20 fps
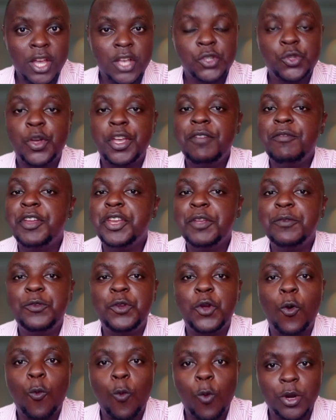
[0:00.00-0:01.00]
So even if
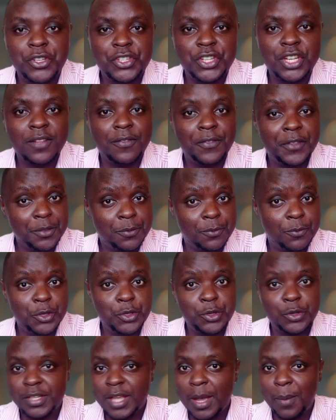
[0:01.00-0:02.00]
you're watching this
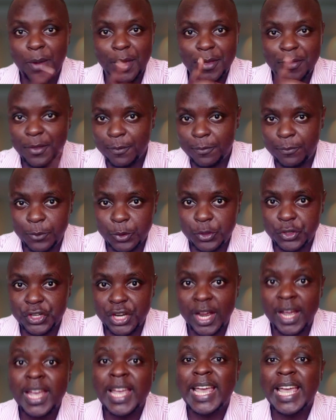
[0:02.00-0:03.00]
video somewhere in the
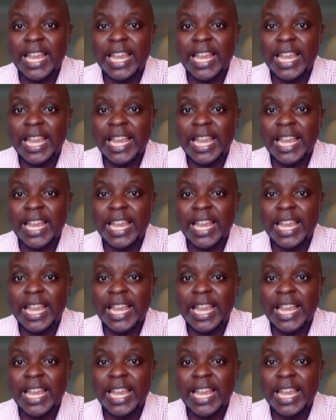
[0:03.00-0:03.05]
future,